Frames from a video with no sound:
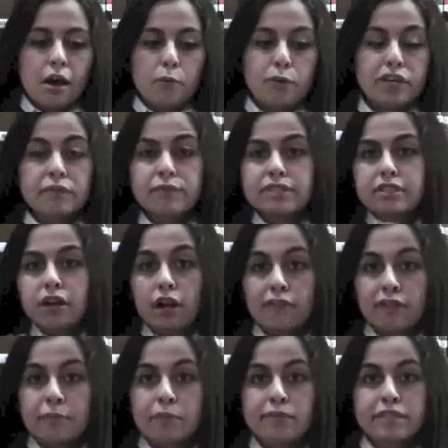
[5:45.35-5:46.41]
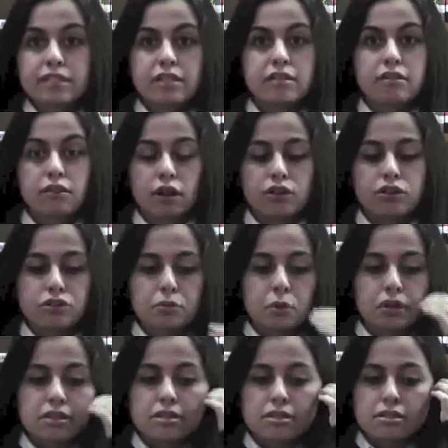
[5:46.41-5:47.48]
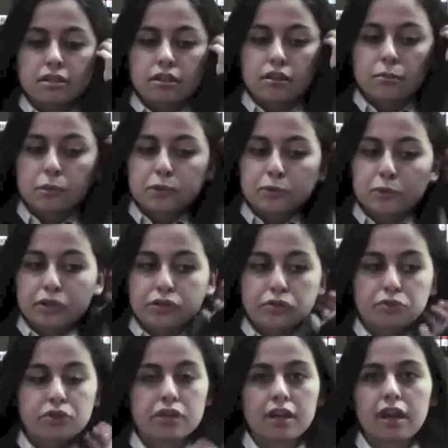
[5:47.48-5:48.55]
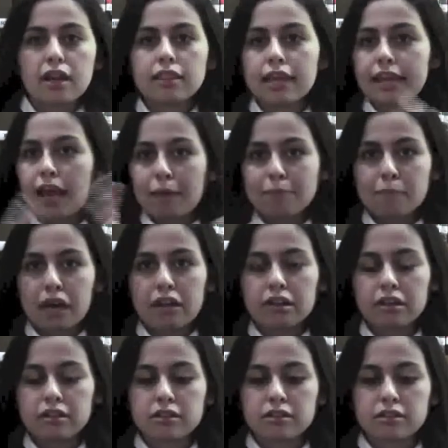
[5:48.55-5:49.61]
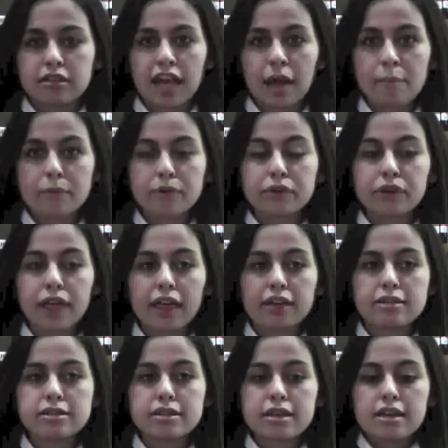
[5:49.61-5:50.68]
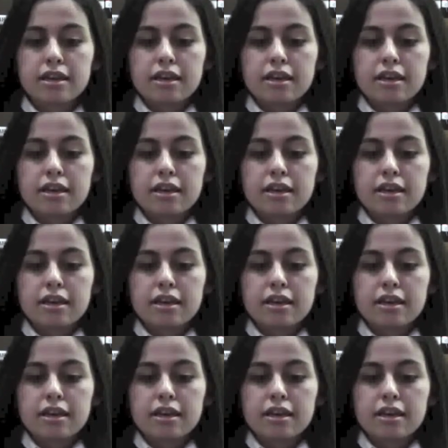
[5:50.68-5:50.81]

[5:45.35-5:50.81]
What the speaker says: We didn't visit all of them. We visited the larger ones, the most well-known in Amman, the capital, and